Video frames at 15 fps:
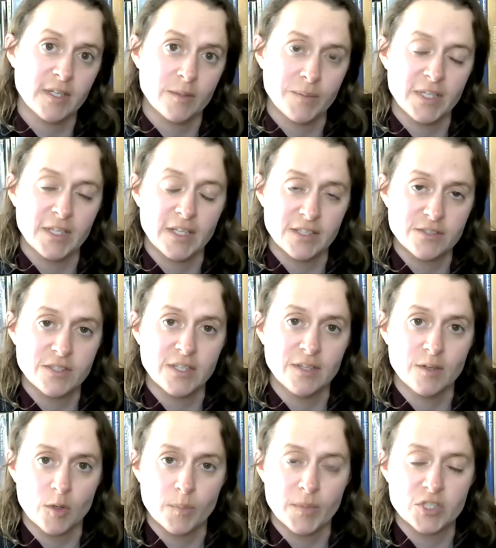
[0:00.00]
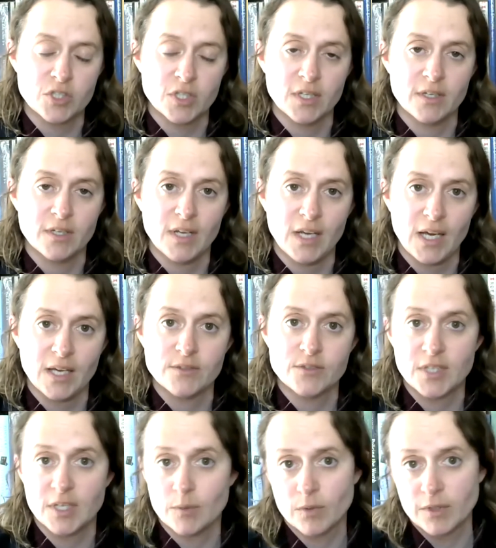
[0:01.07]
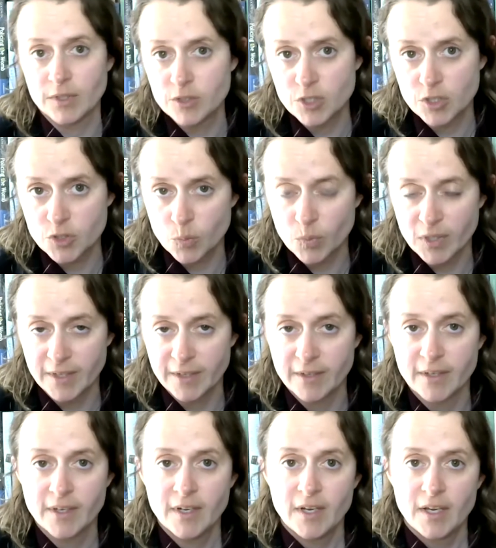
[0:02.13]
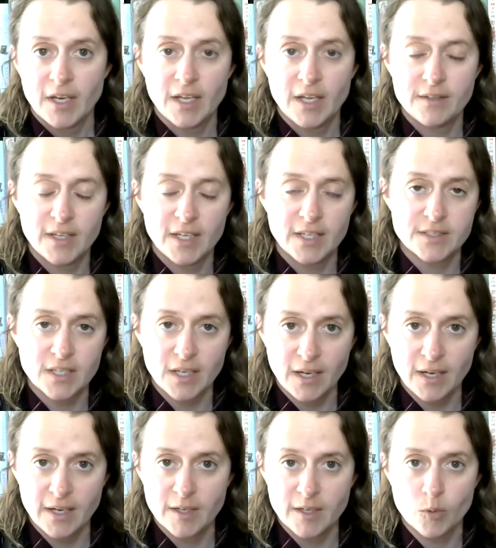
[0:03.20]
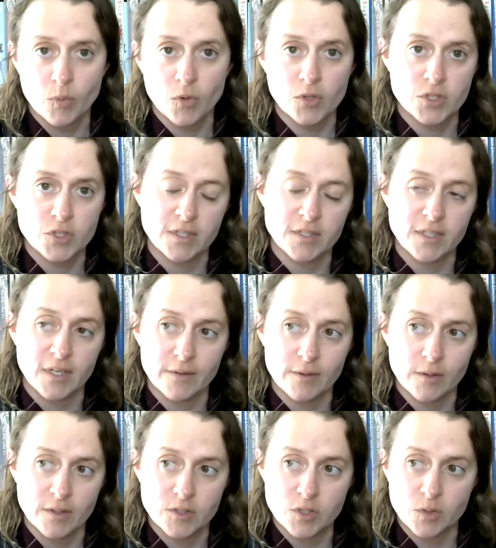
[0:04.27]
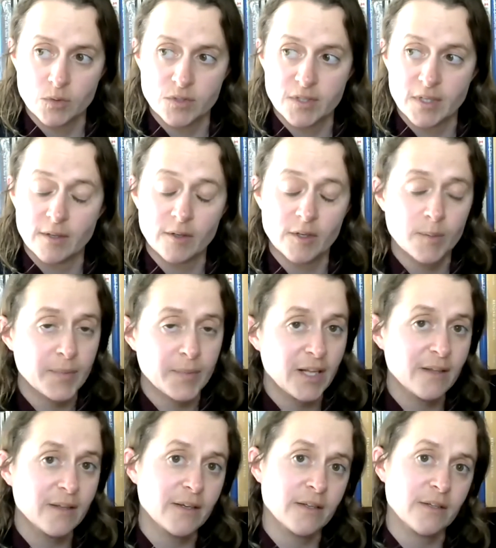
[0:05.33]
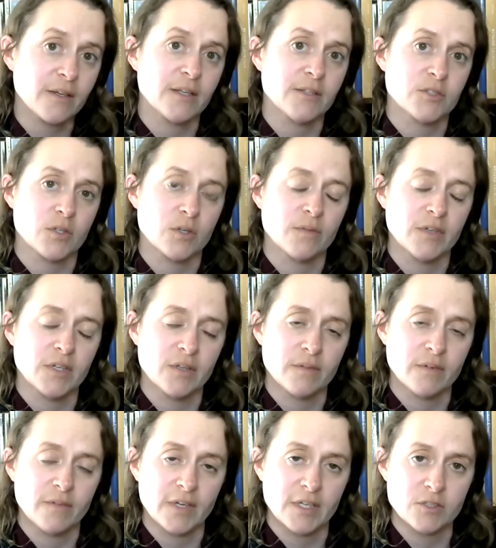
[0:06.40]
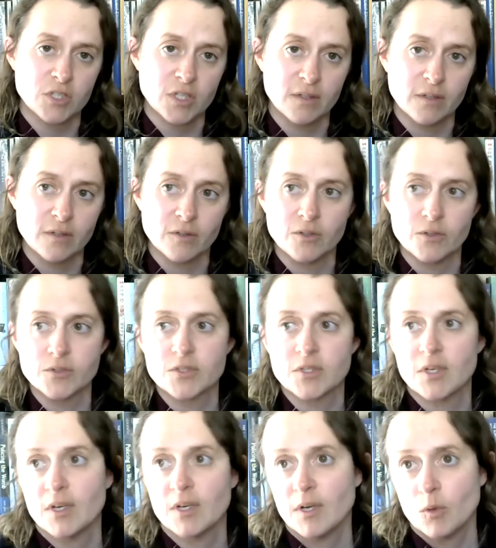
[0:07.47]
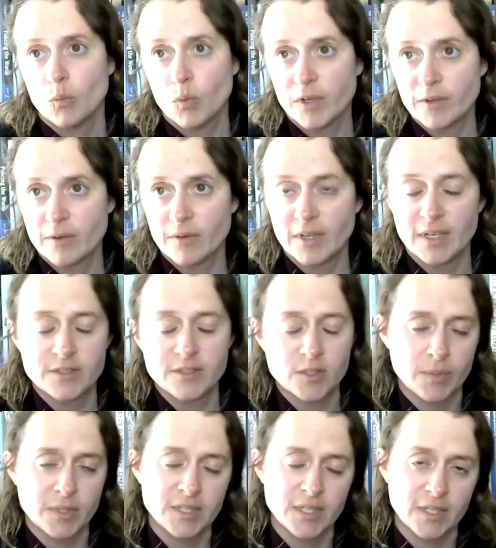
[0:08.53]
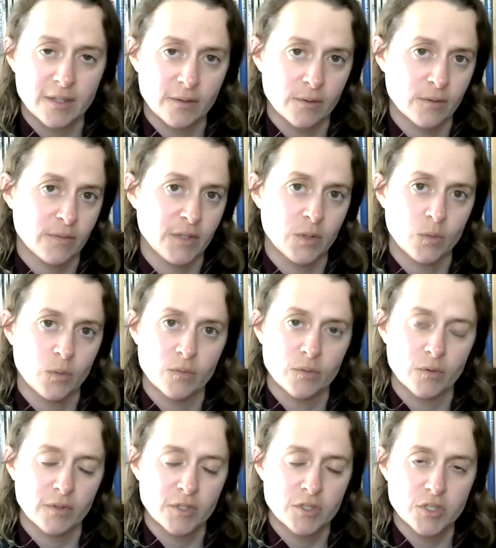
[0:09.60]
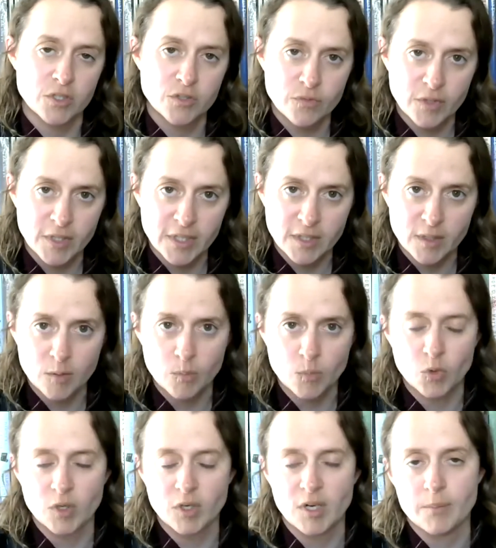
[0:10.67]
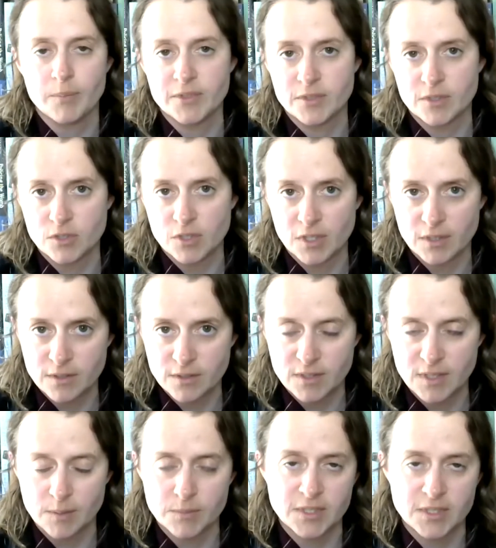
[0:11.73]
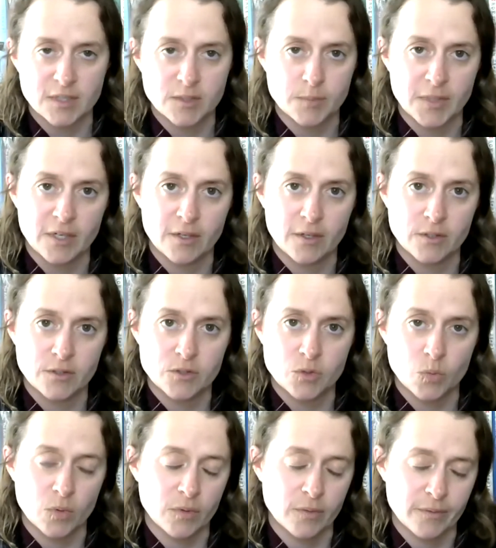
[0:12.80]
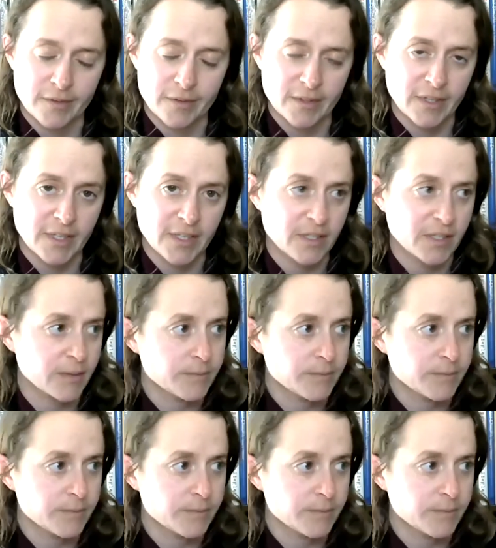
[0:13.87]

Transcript: I mean, they see their mission as a religious one, and they tie abortion to other issues that are compelling to conservative evangelicals, whether that's a particular view of religious freedom or opposition to same-sex marriage or the like.